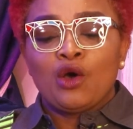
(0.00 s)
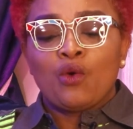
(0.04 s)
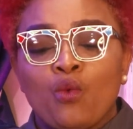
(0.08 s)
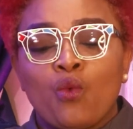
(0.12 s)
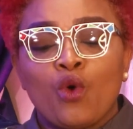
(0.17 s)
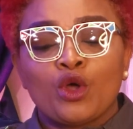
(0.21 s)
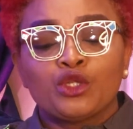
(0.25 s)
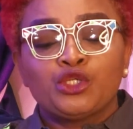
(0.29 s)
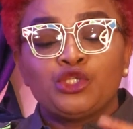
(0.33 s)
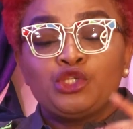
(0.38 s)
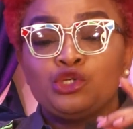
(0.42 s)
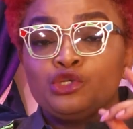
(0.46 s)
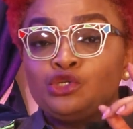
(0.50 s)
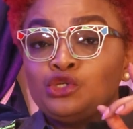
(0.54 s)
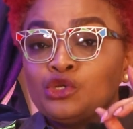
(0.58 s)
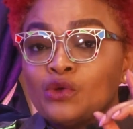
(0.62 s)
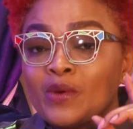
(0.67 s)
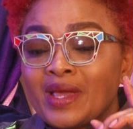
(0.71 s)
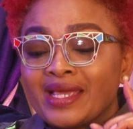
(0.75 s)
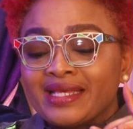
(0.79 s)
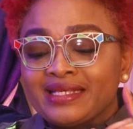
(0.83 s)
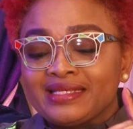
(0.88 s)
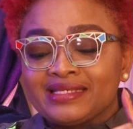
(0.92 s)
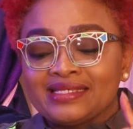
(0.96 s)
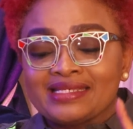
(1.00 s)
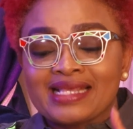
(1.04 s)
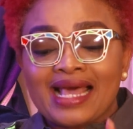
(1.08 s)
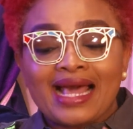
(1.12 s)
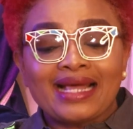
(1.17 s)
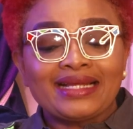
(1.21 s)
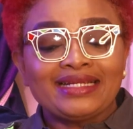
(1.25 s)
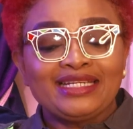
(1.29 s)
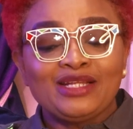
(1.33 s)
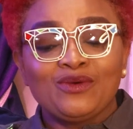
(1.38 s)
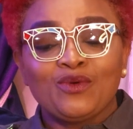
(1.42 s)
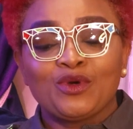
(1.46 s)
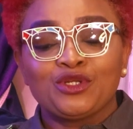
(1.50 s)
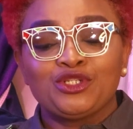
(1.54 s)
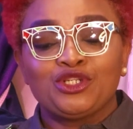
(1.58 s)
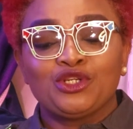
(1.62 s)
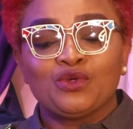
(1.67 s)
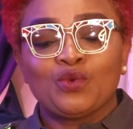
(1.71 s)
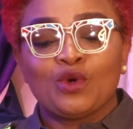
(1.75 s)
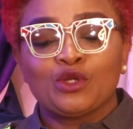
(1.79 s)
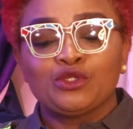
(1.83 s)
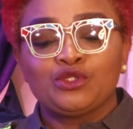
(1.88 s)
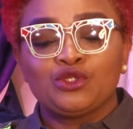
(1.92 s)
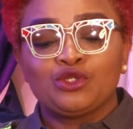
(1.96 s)
Once you know exactly what
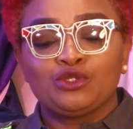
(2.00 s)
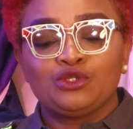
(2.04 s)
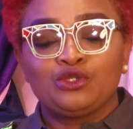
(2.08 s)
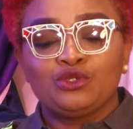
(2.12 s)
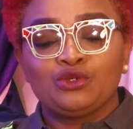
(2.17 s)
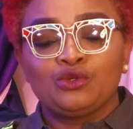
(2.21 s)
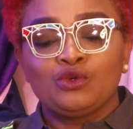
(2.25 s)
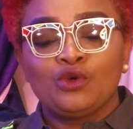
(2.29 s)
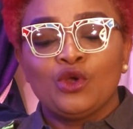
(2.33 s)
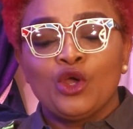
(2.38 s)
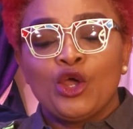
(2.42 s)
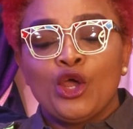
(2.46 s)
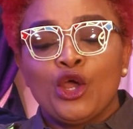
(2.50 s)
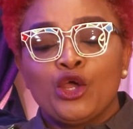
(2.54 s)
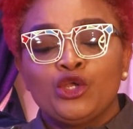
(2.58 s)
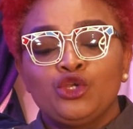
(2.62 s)
you want to do,